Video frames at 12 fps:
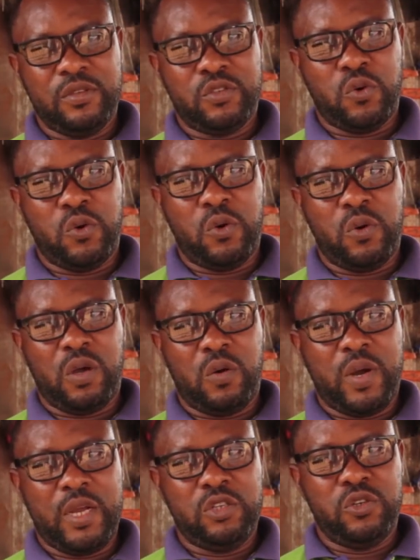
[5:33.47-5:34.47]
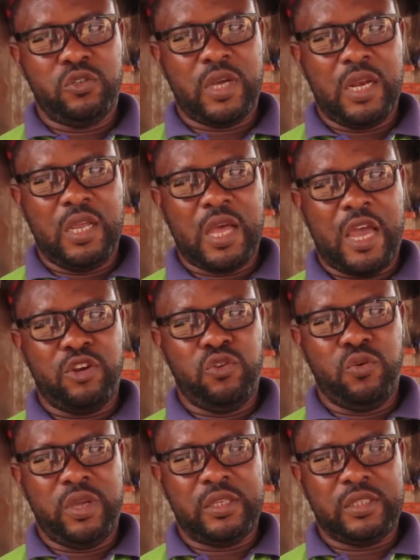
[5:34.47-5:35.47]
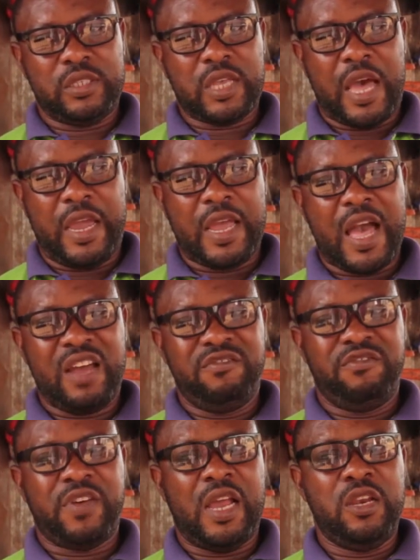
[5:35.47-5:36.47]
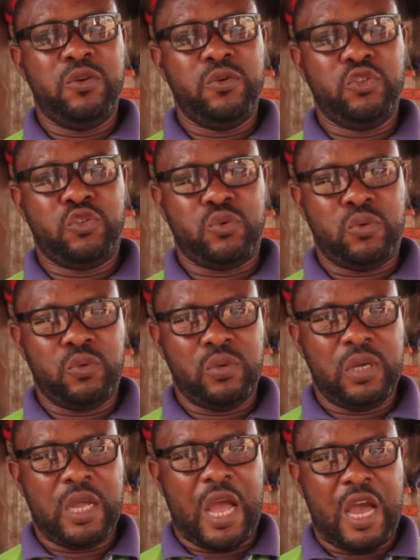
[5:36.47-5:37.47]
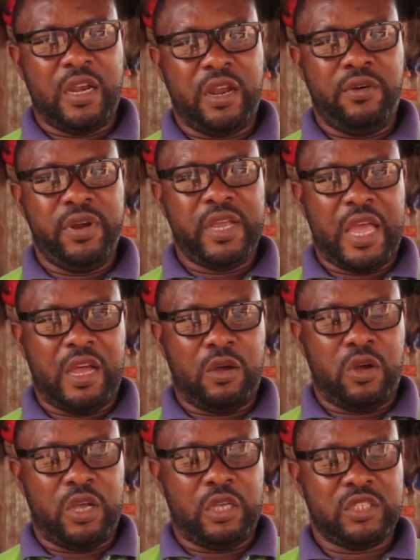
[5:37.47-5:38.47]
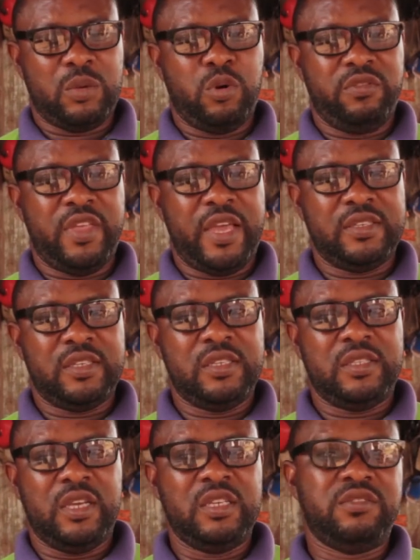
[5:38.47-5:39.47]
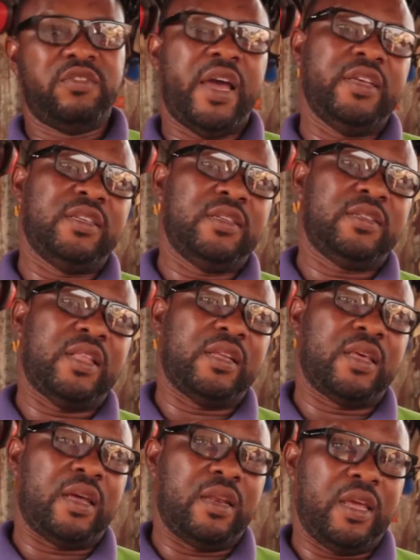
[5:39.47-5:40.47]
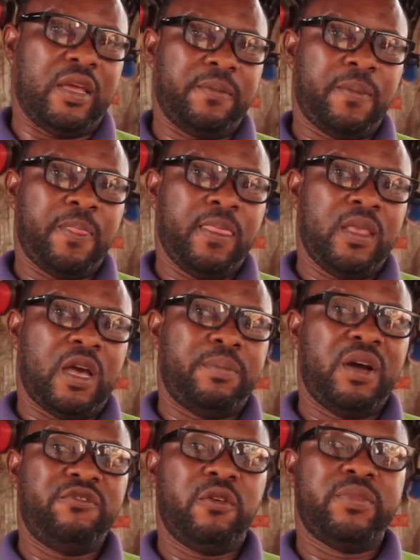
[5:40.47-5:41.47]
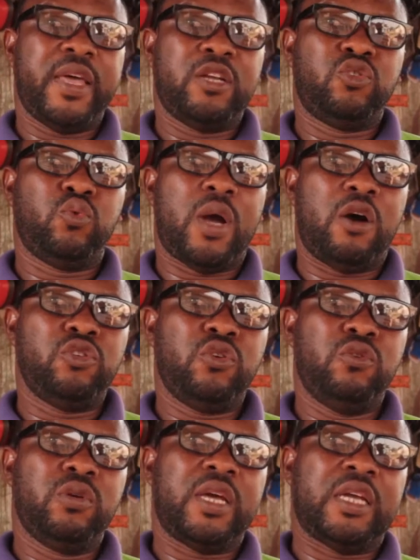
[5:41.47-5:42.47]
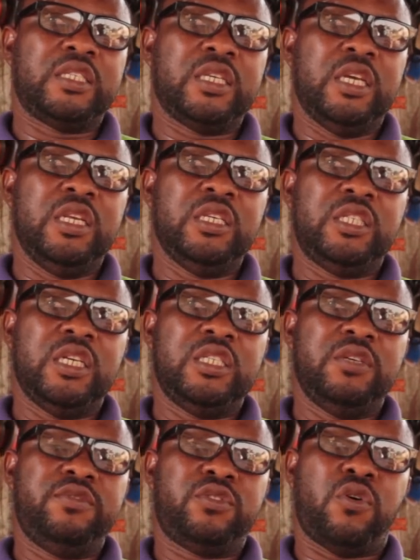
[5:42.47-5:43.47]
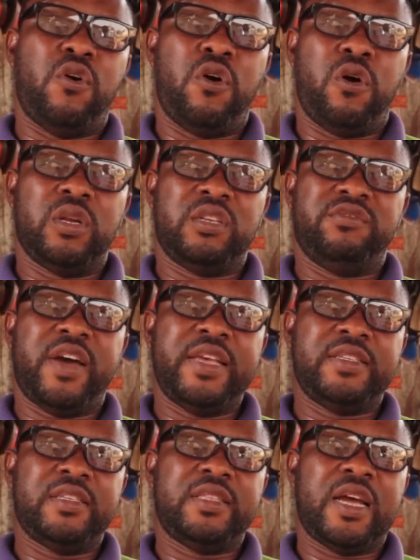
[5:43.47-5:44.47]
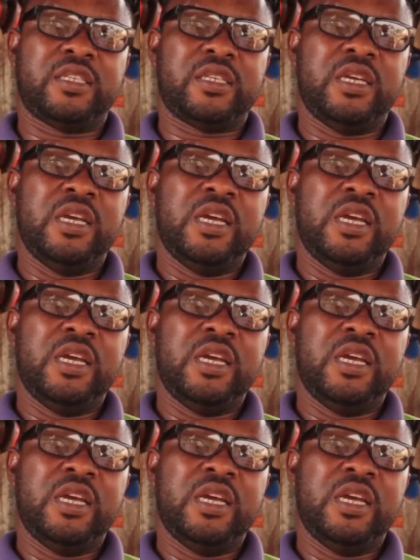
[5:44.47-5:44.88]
So what usually I do is I add value to some of the existing devices that are there. Apart from that too, I also look at initiatives or devices that